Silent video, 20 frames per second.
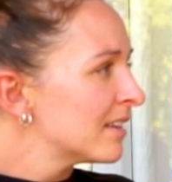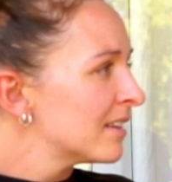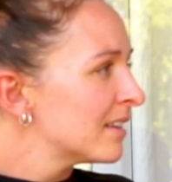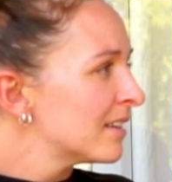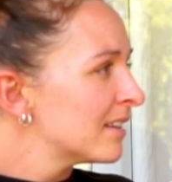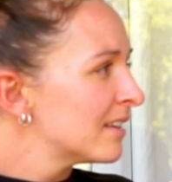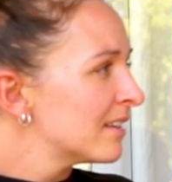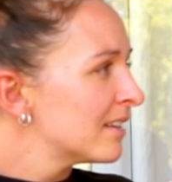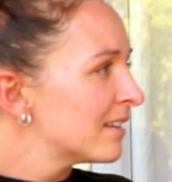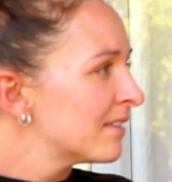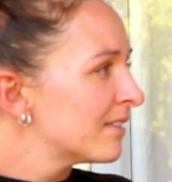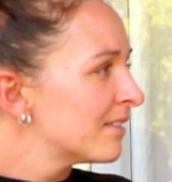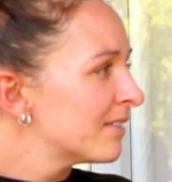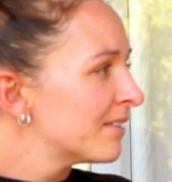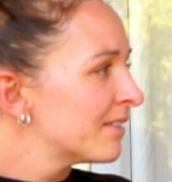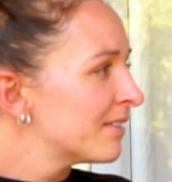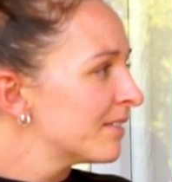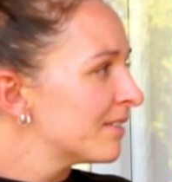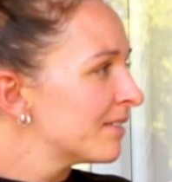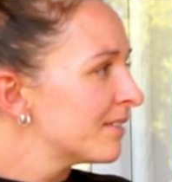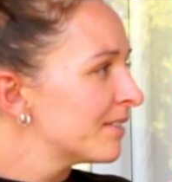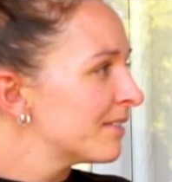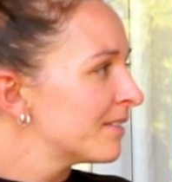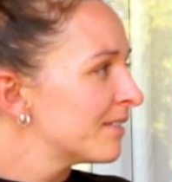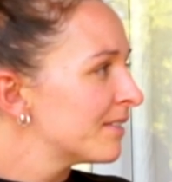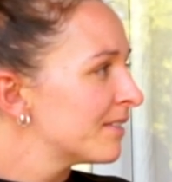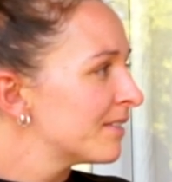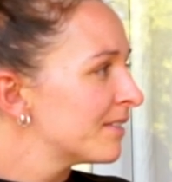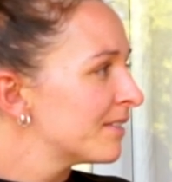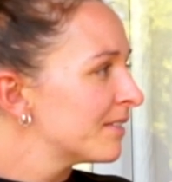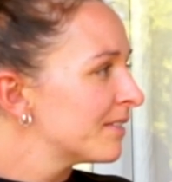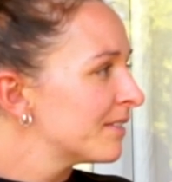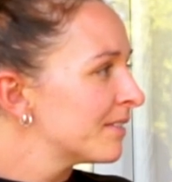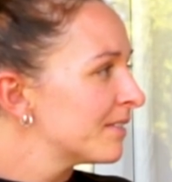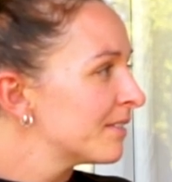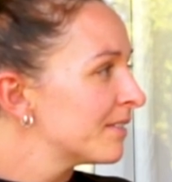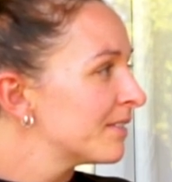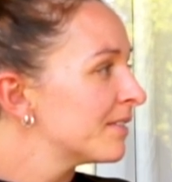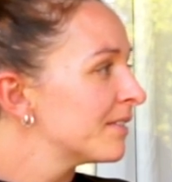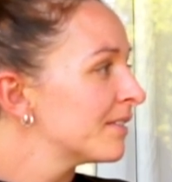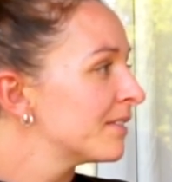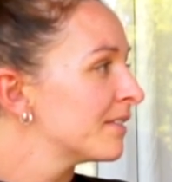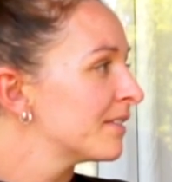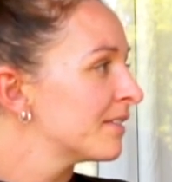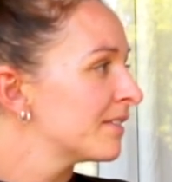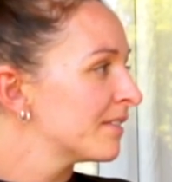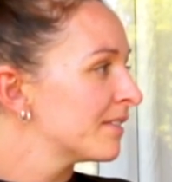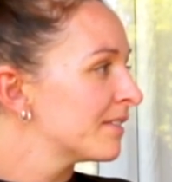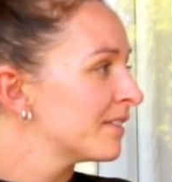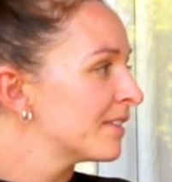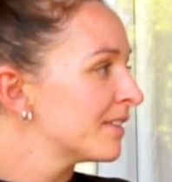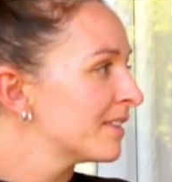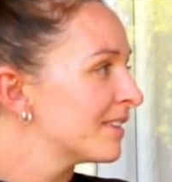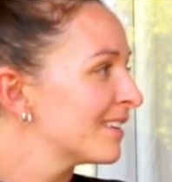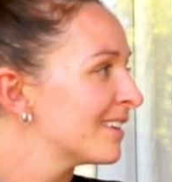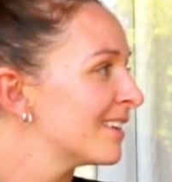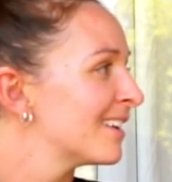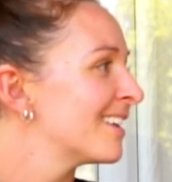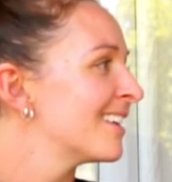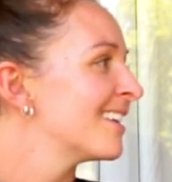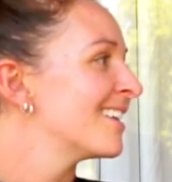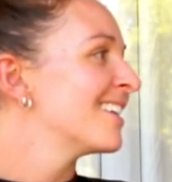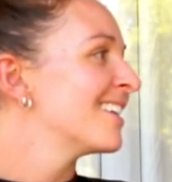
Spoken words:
No words are spoken by the person on screen.